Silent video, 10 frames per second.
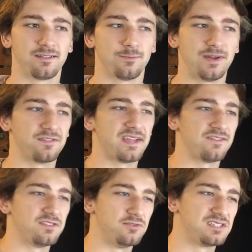wait for the
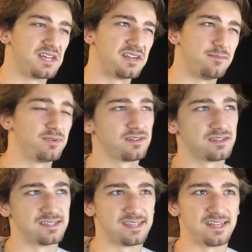afternoon setup.
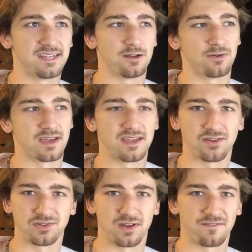Is that it? Okay,
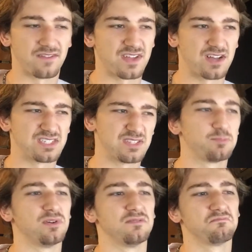you have 5,000. Let's
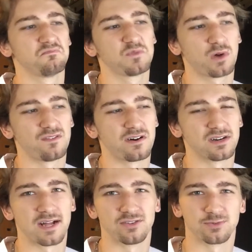put
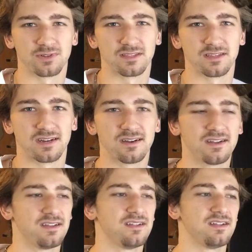$1,200 worth in there.
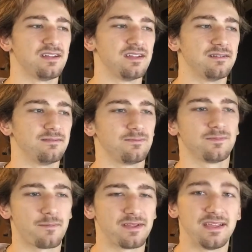And
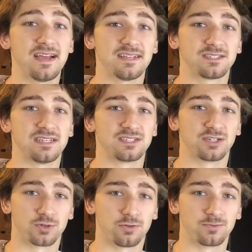I mean, yeah, it's
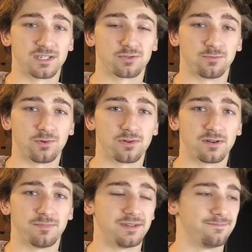controlled risk
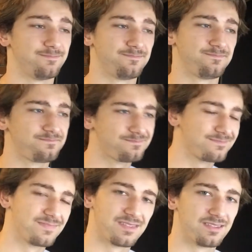reward, but
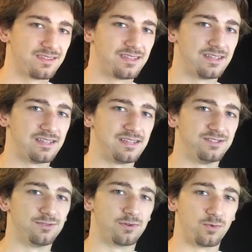is
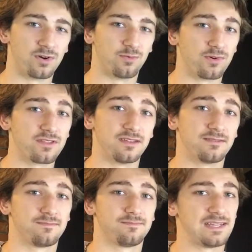the reward worth it?
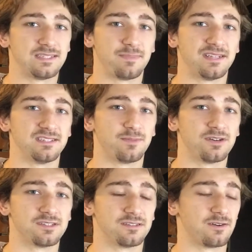It depends on the
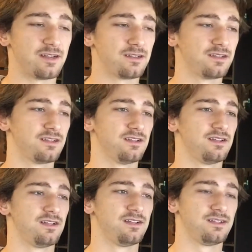person, right?
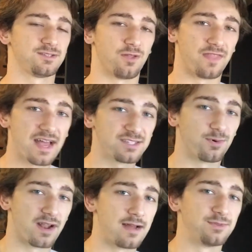So that's
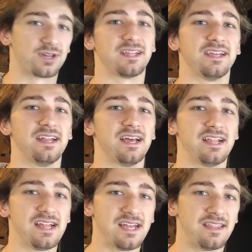what I'm trying to get
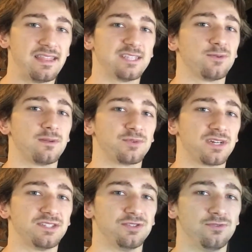at, and that's what I'm
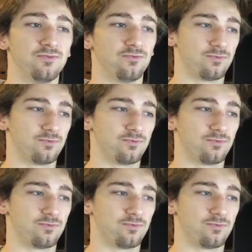trying to